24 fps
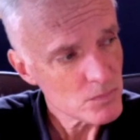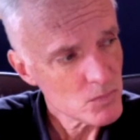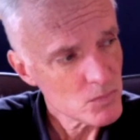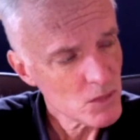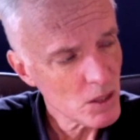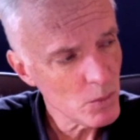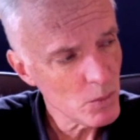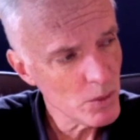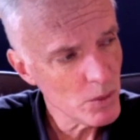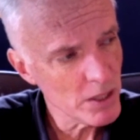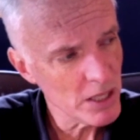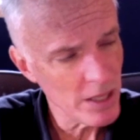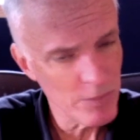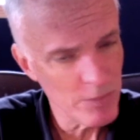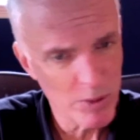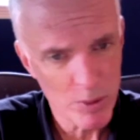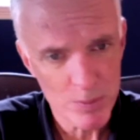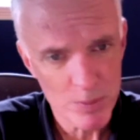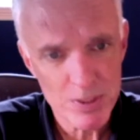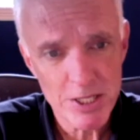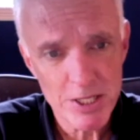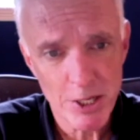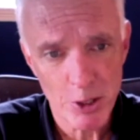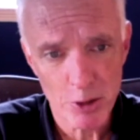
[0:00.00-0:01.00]

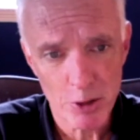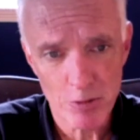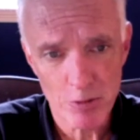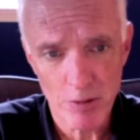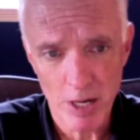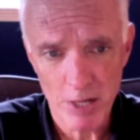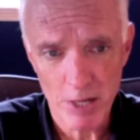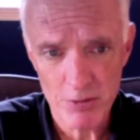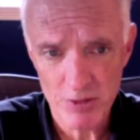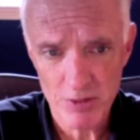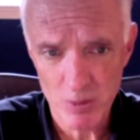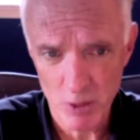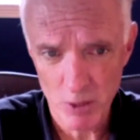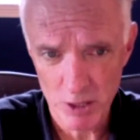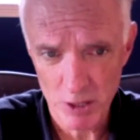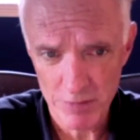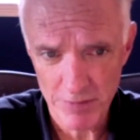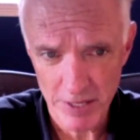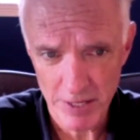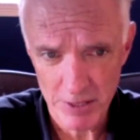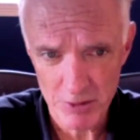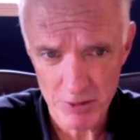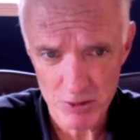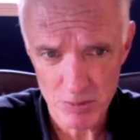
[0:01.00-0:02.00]
collaborated with Derek Rossi, one of the
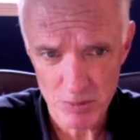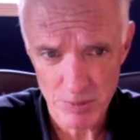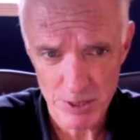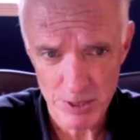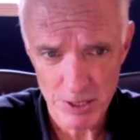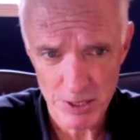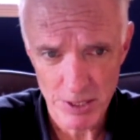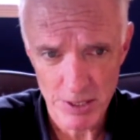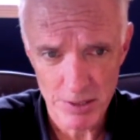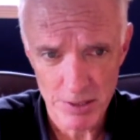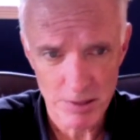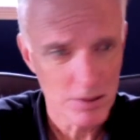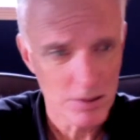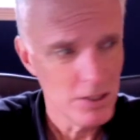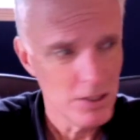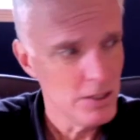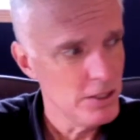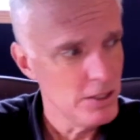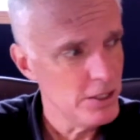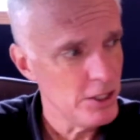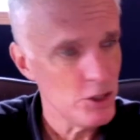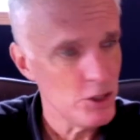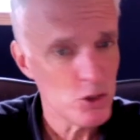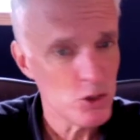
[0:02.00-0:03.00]
founders of Moderna,
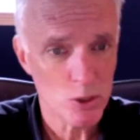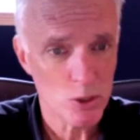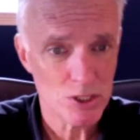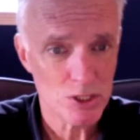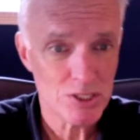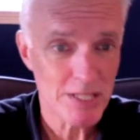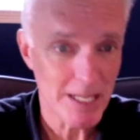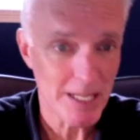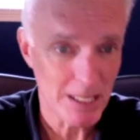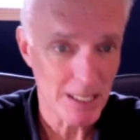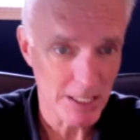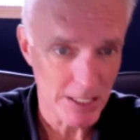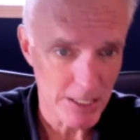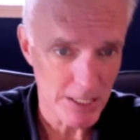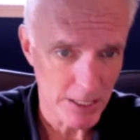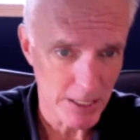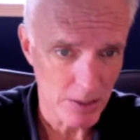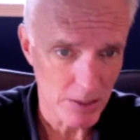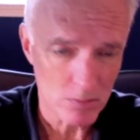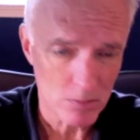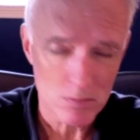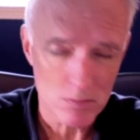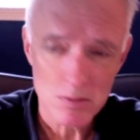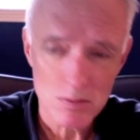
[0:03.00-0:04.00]
and George Daly,
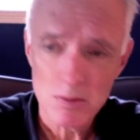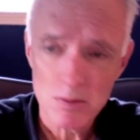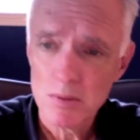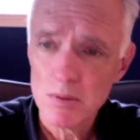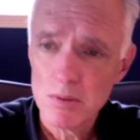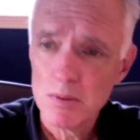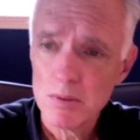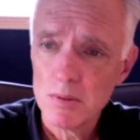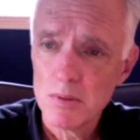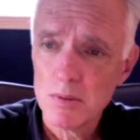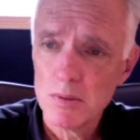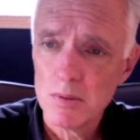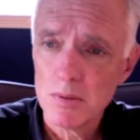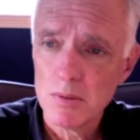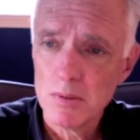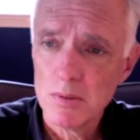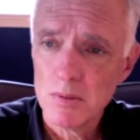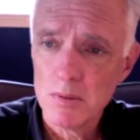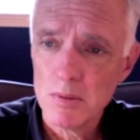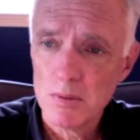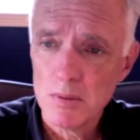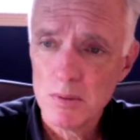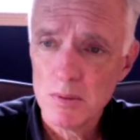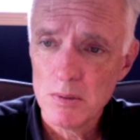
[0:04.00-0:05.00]
now
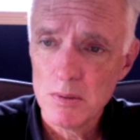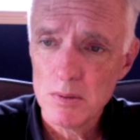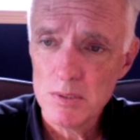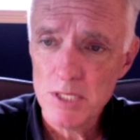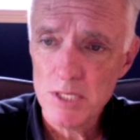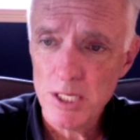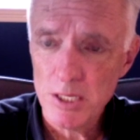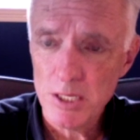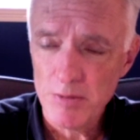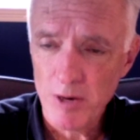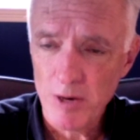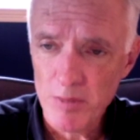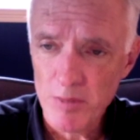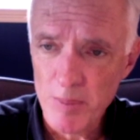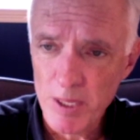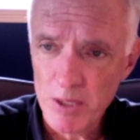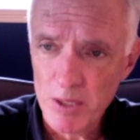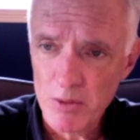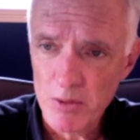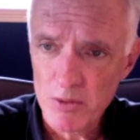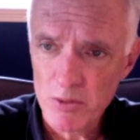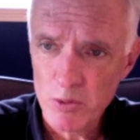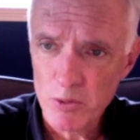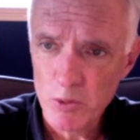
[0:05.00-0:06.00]
Dean of Harvard
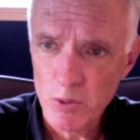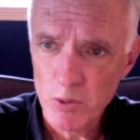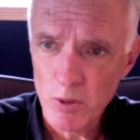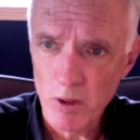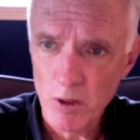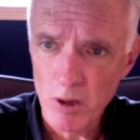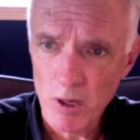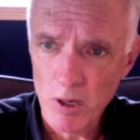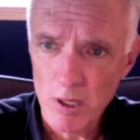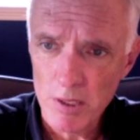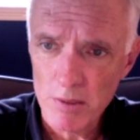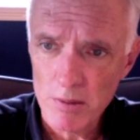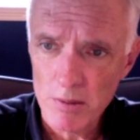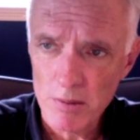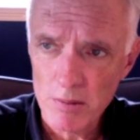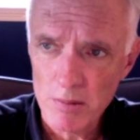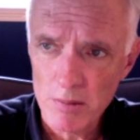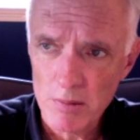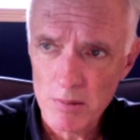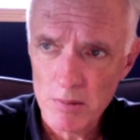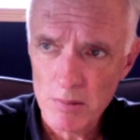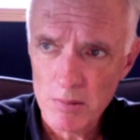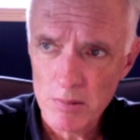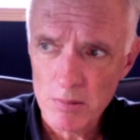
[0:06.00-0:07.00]
Medical School, on
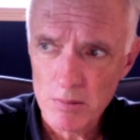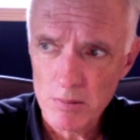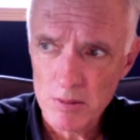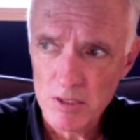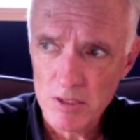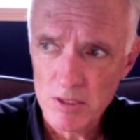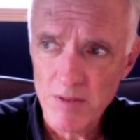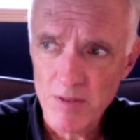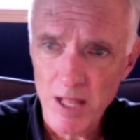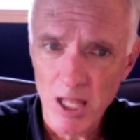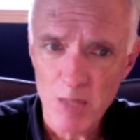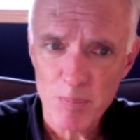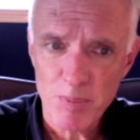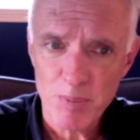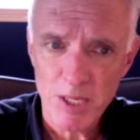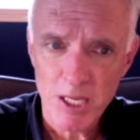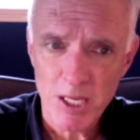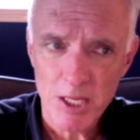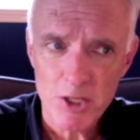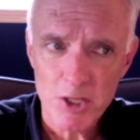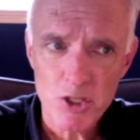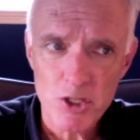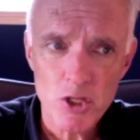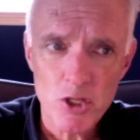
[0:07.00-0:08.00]

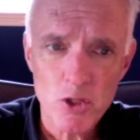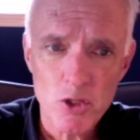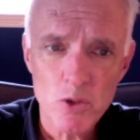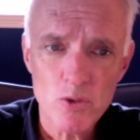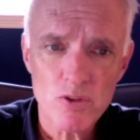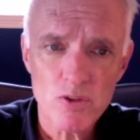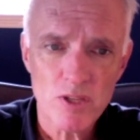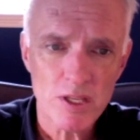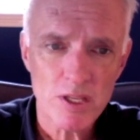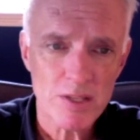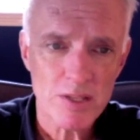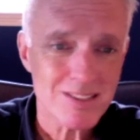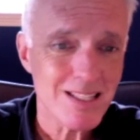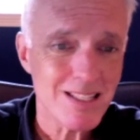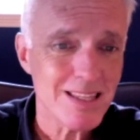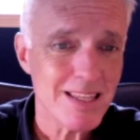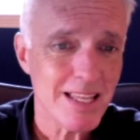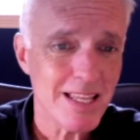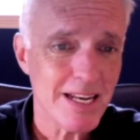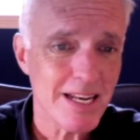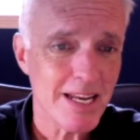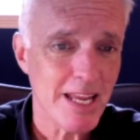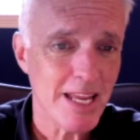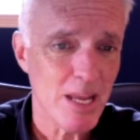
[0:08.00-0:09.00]
developing and using
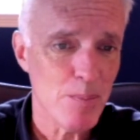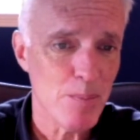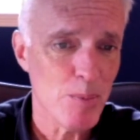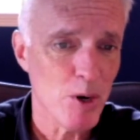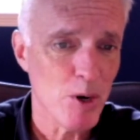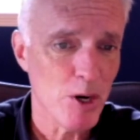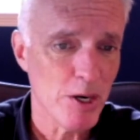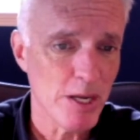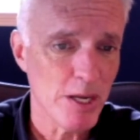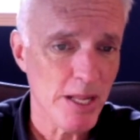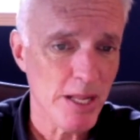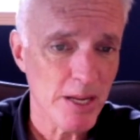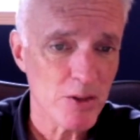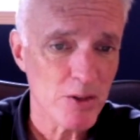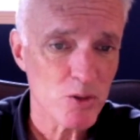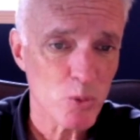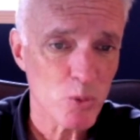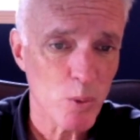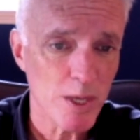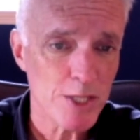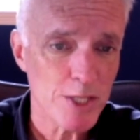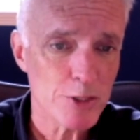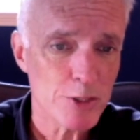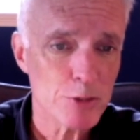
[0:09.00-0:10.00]
synthetic mRNA as a
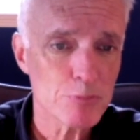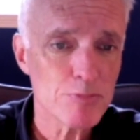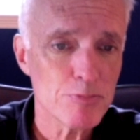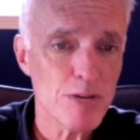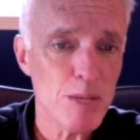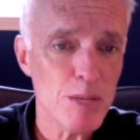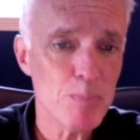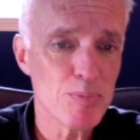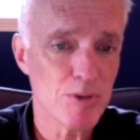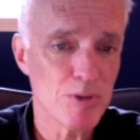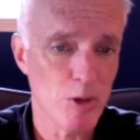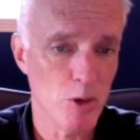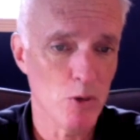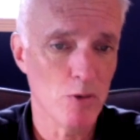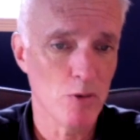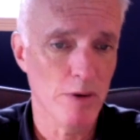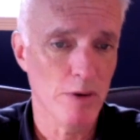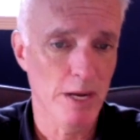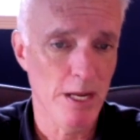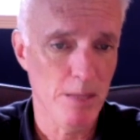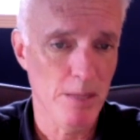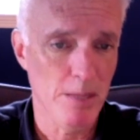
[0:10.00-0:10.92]
way to reprogram